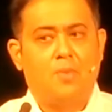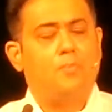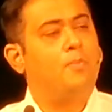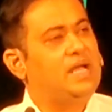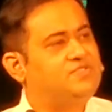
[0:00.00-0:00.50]

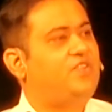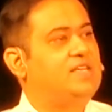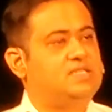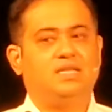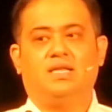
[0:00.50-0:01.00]
much
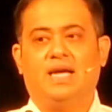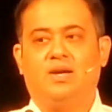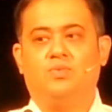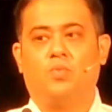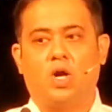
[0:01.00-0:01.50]
faster
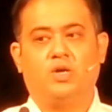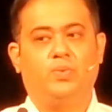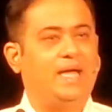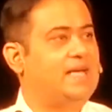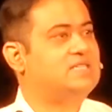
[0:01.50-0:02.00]
than
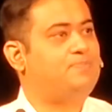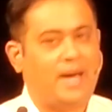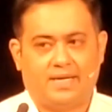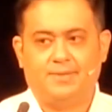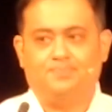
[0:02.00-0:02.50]
what we
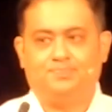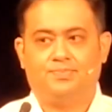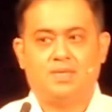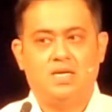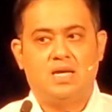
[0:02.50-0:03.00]
expect,
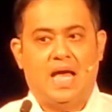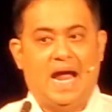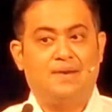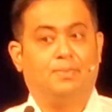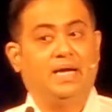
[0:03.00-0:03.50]

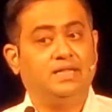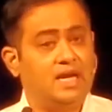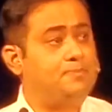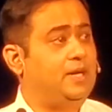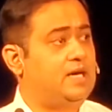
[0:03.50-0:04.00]
and
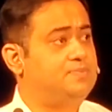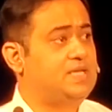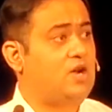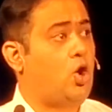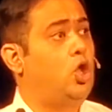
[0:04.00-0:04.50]
Mahindra
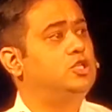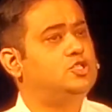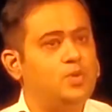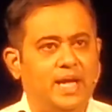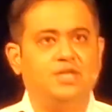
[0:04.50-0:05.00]
pickups are
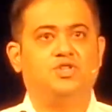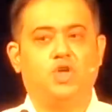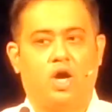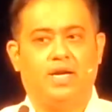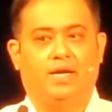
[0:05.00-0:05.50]
also
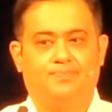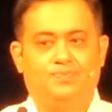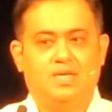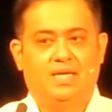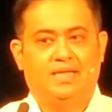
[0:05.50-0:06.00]

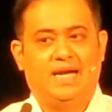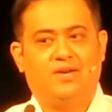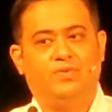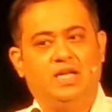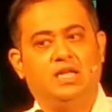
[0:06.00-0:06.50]
ensuring
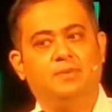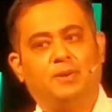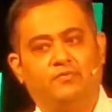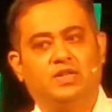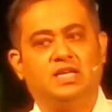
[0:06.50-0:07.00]
that we keep
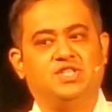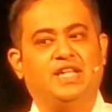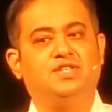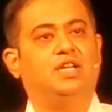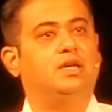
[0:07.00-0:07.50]
up with the
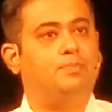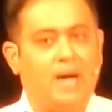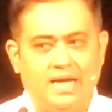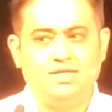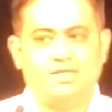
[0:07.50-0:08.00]
changing
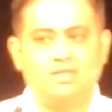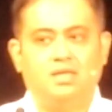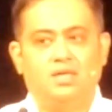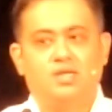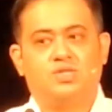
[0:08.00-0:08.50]
demands
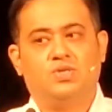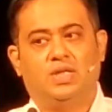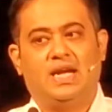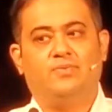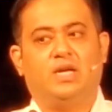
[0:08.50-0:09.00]

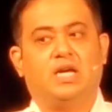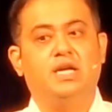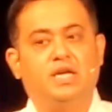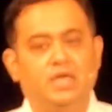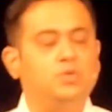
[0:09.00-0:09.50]
so that we
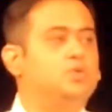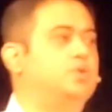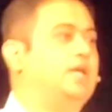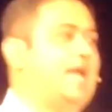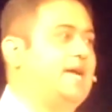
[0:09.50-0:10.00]
continue to
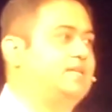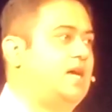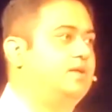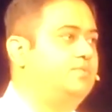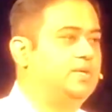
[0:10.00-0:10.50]

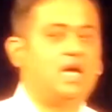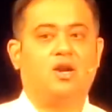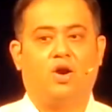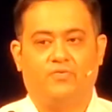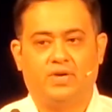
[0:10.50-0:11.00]
delight with
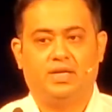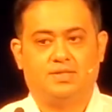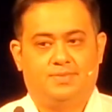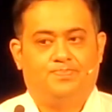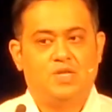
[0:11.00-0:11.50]
our
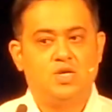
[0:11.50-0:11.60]
offerings.